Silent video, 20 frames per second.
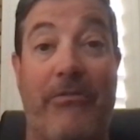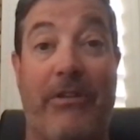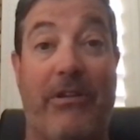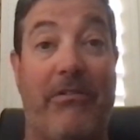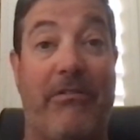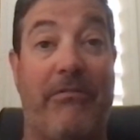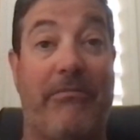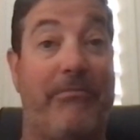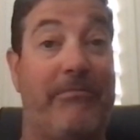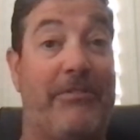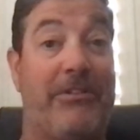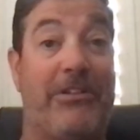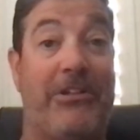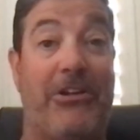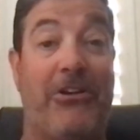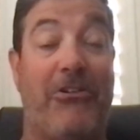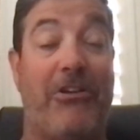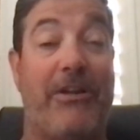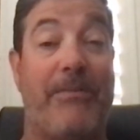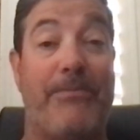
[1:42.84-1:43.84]

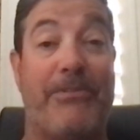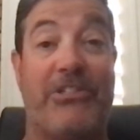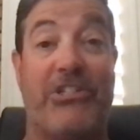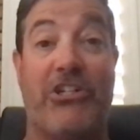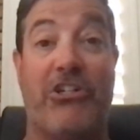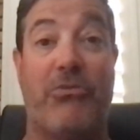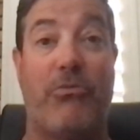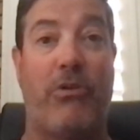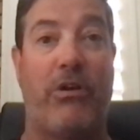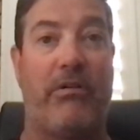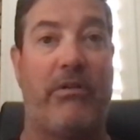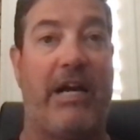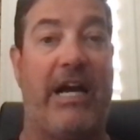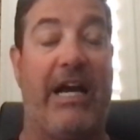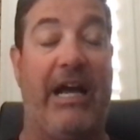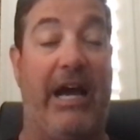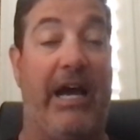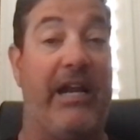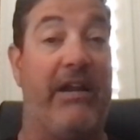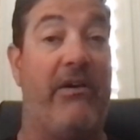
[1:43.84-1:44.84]
in a position where
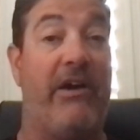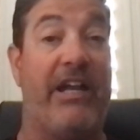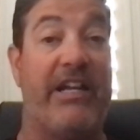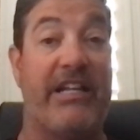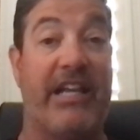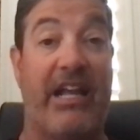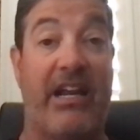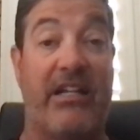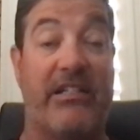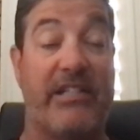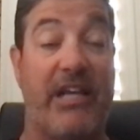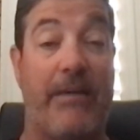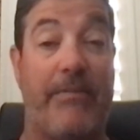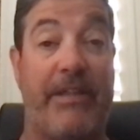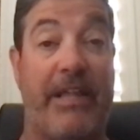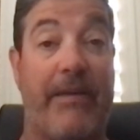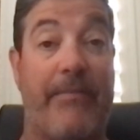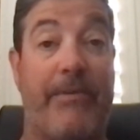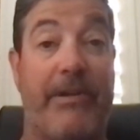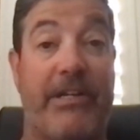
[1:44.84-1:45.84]
I know how to get on top
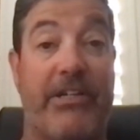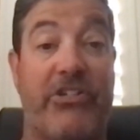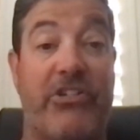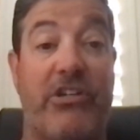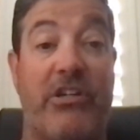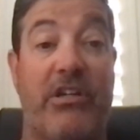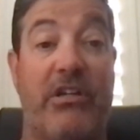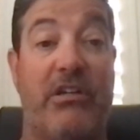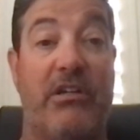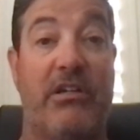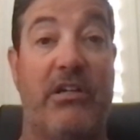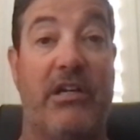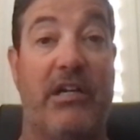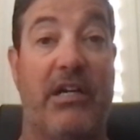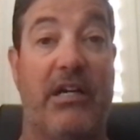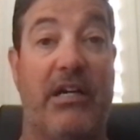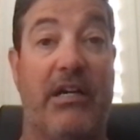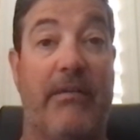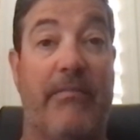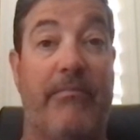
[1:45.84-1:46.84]
of that pitch.
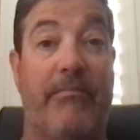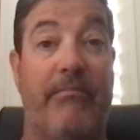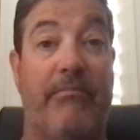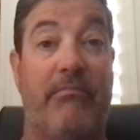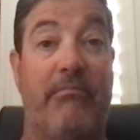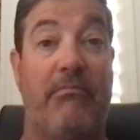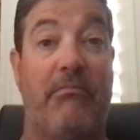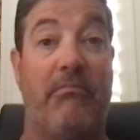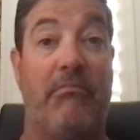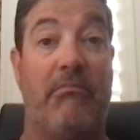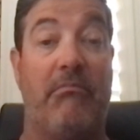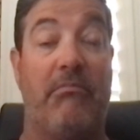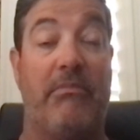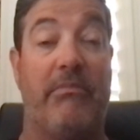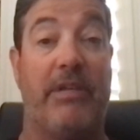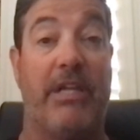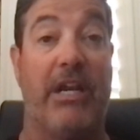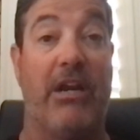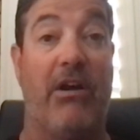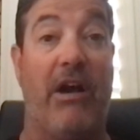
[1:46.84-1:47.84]

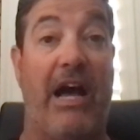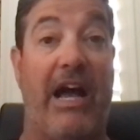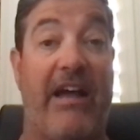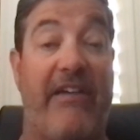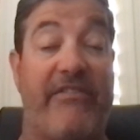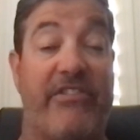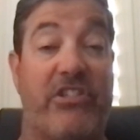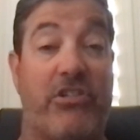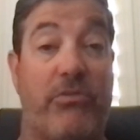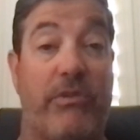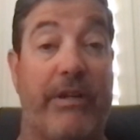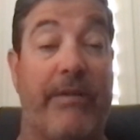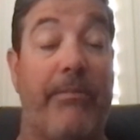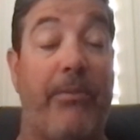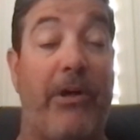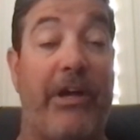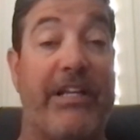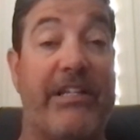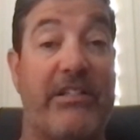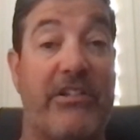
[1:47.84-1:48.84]
I have a swing
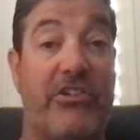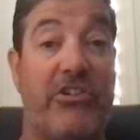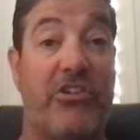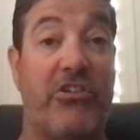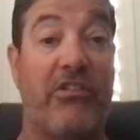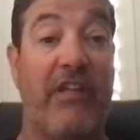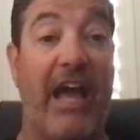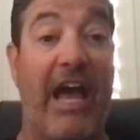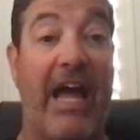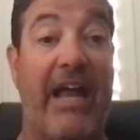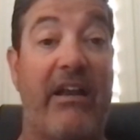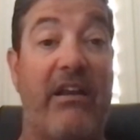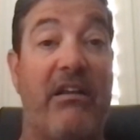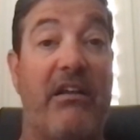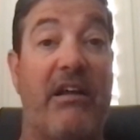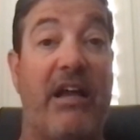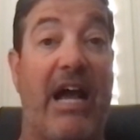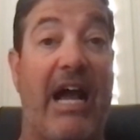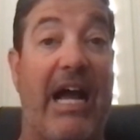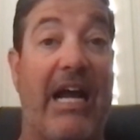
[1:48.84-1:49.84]
plane to do that.
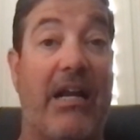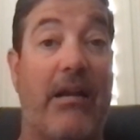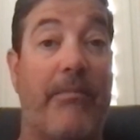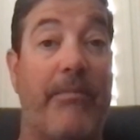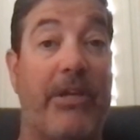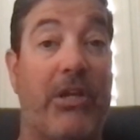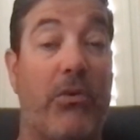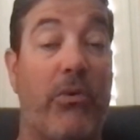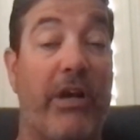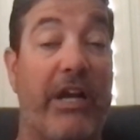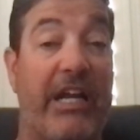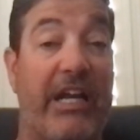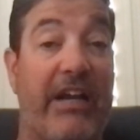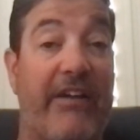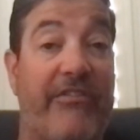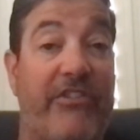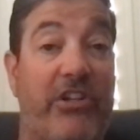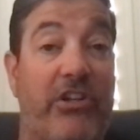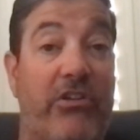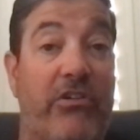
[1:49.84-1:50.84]
I can be quick
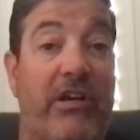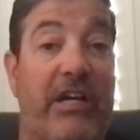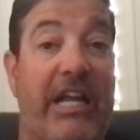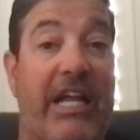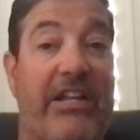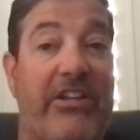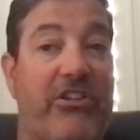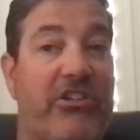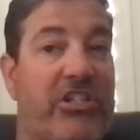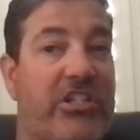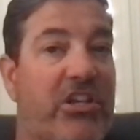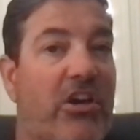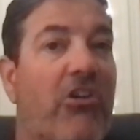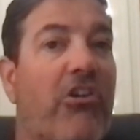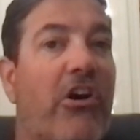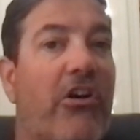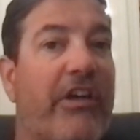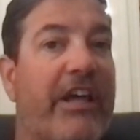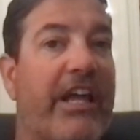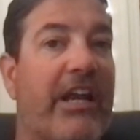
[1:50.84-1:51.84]
enough to do it, and you still
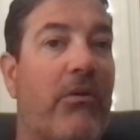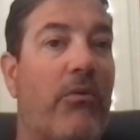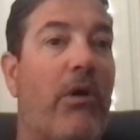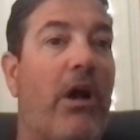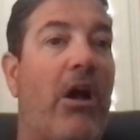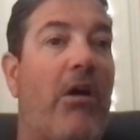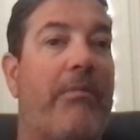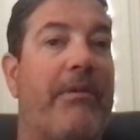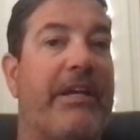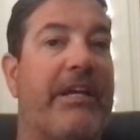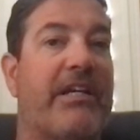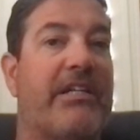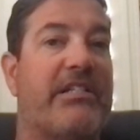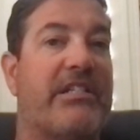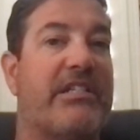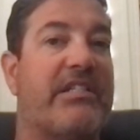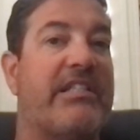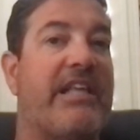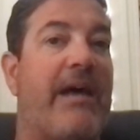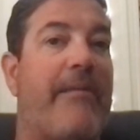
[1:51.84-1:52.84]
don't hit it well because
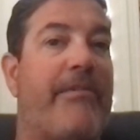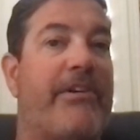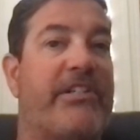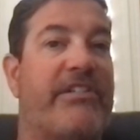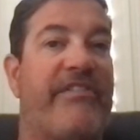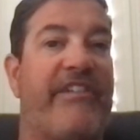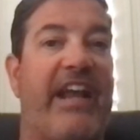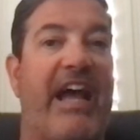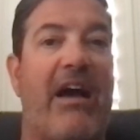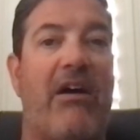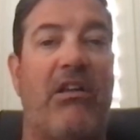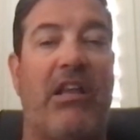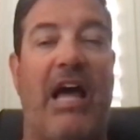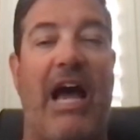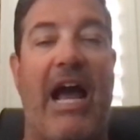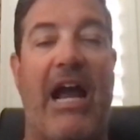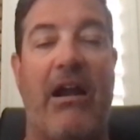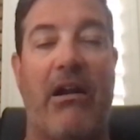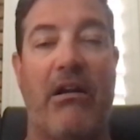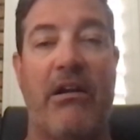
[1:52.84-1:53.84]
it's that much of an
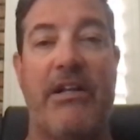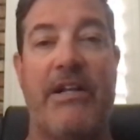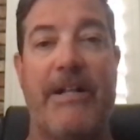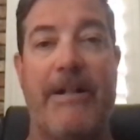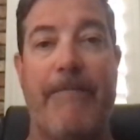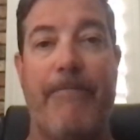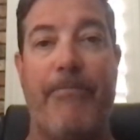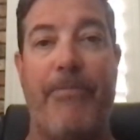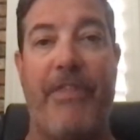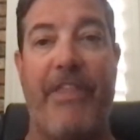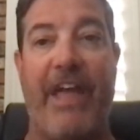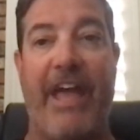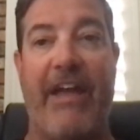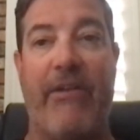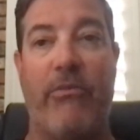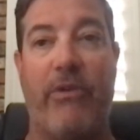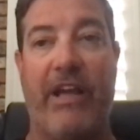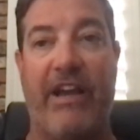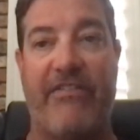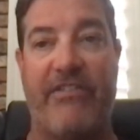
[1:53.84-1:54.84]
outlier.
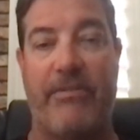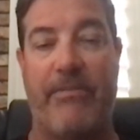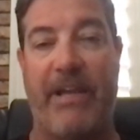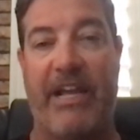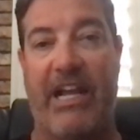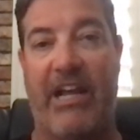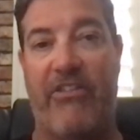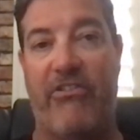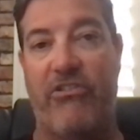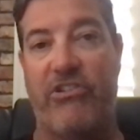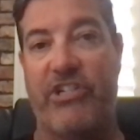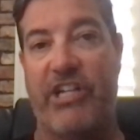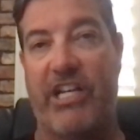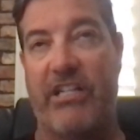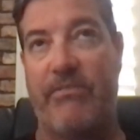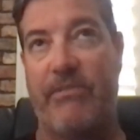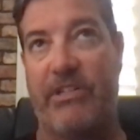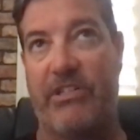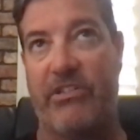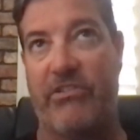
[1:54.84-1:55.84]
Then we have to make other
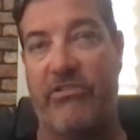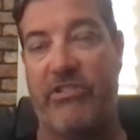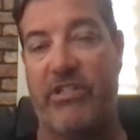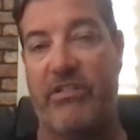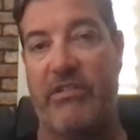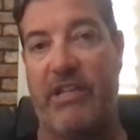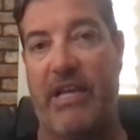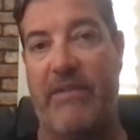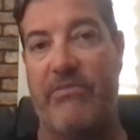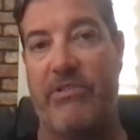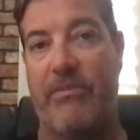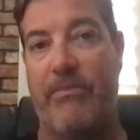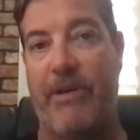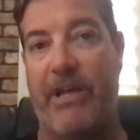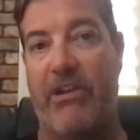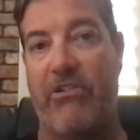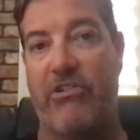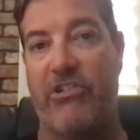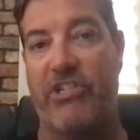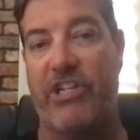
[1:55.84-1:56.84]
adjustments. So sometimes the
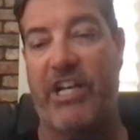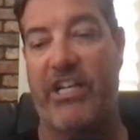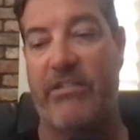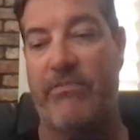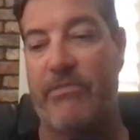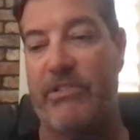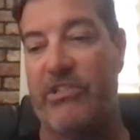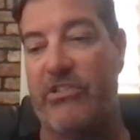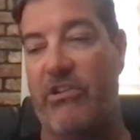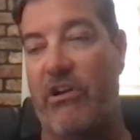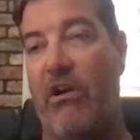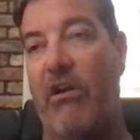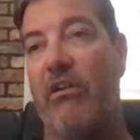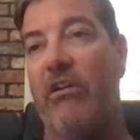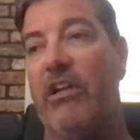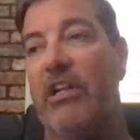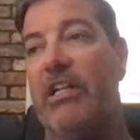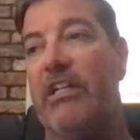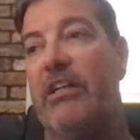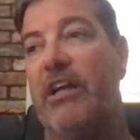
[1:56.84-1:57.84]
better adjustments are,
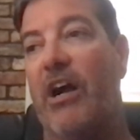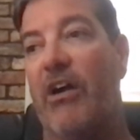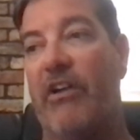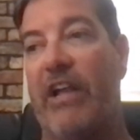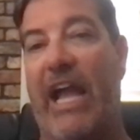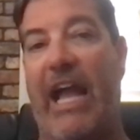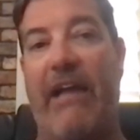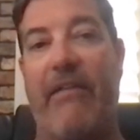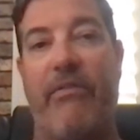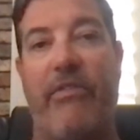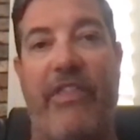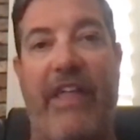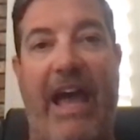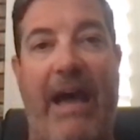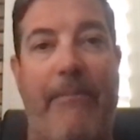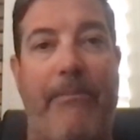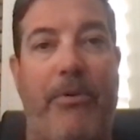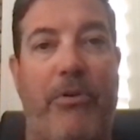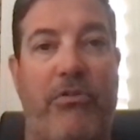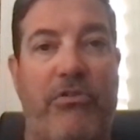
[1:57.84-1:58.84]
okay,
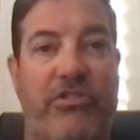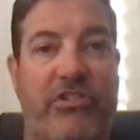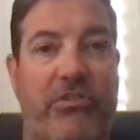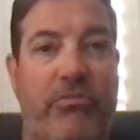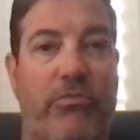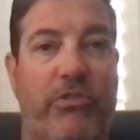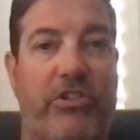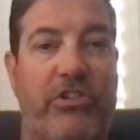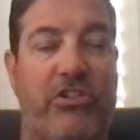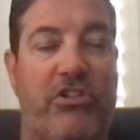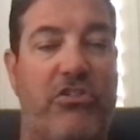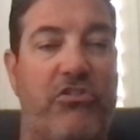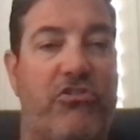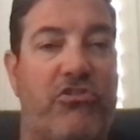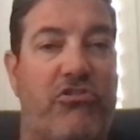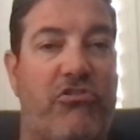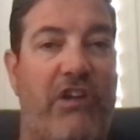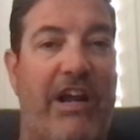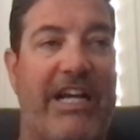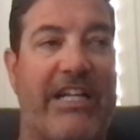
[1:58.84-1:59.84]
that person with 2
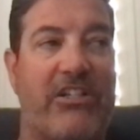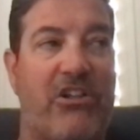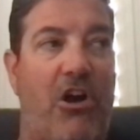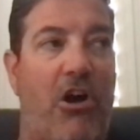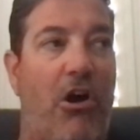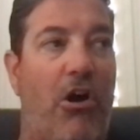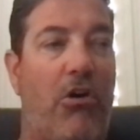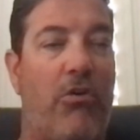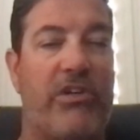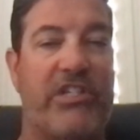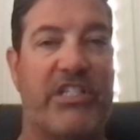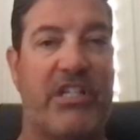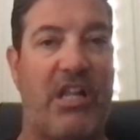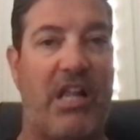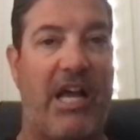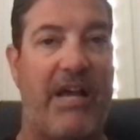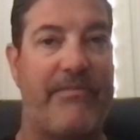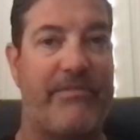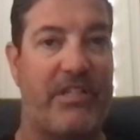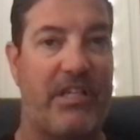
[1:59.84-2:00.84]
strikes always
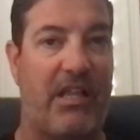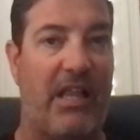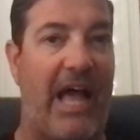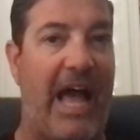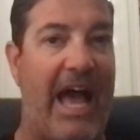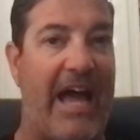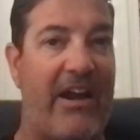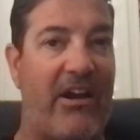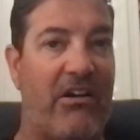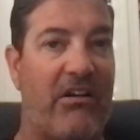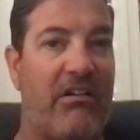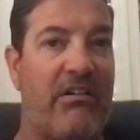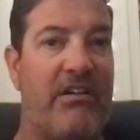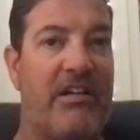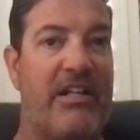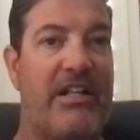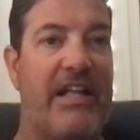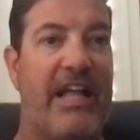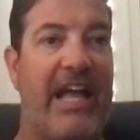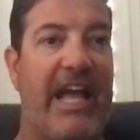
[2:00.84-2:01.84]
climbs the ladder,
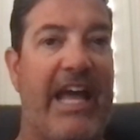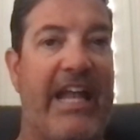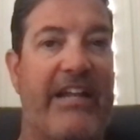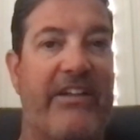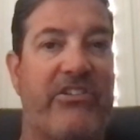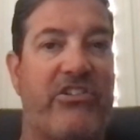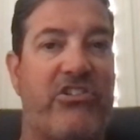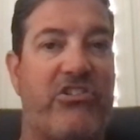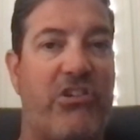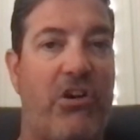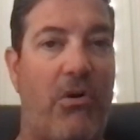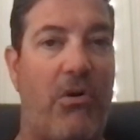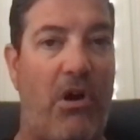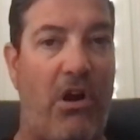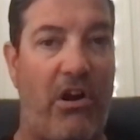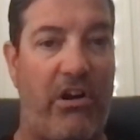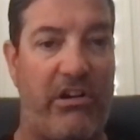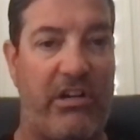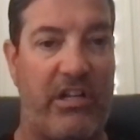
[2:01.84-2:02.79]
and it's so hard